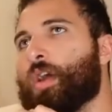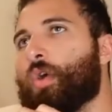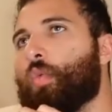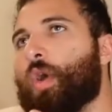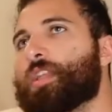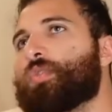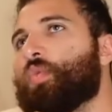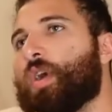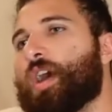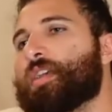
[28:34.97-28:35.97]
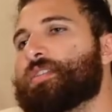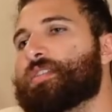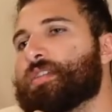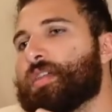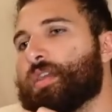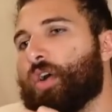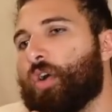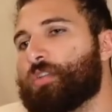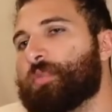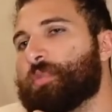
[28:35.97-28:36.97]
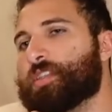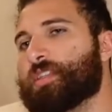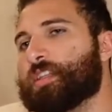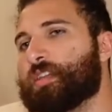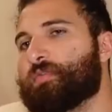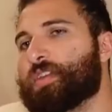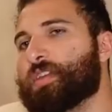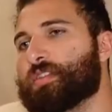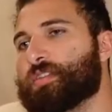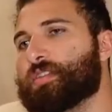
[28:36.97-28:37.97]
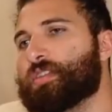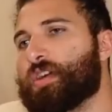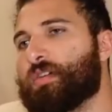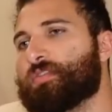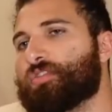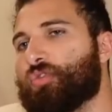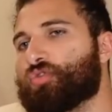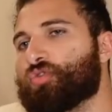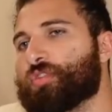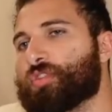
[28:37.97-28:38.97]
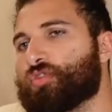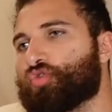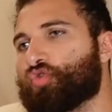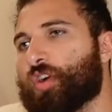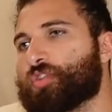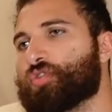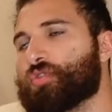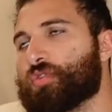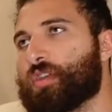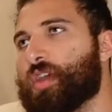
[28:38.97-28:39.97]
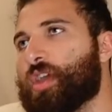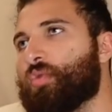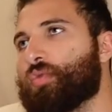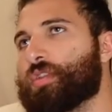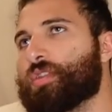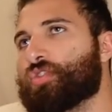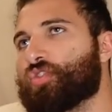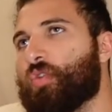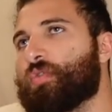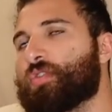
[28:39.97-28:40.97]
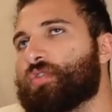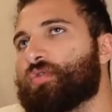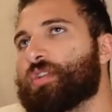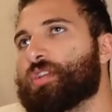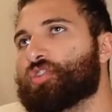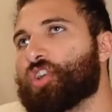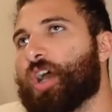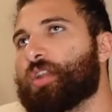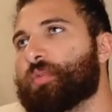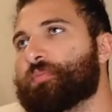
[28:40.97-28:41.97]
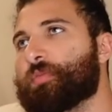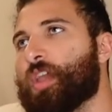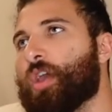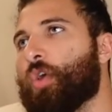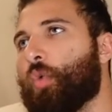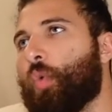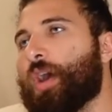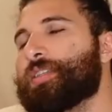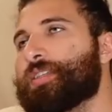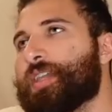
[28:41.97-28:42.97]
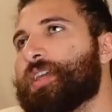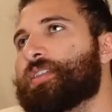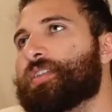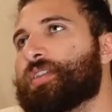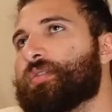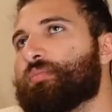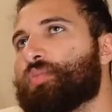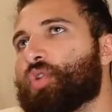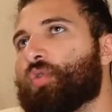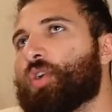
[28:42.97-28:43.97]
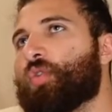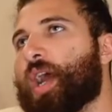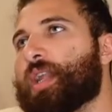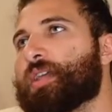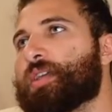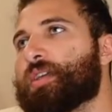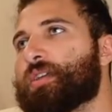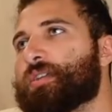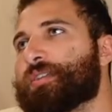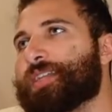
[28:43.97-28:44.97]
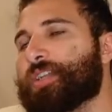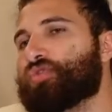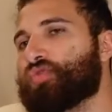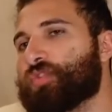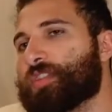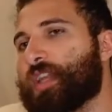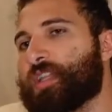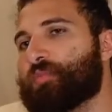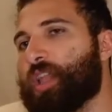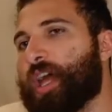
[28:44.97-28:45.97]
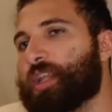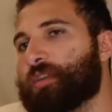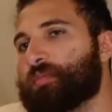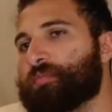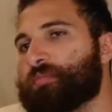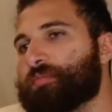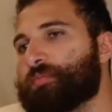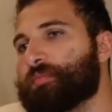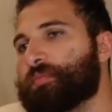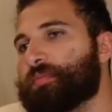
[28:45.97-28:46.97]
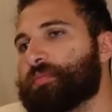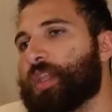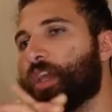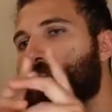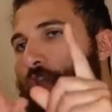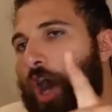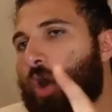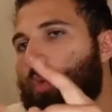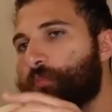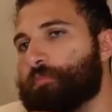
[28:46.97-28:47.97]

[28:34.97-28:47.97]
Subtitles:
What was the ultimate significance of socialist construction within the Soviet Union and China? Was it bureaucratic central state planning? No!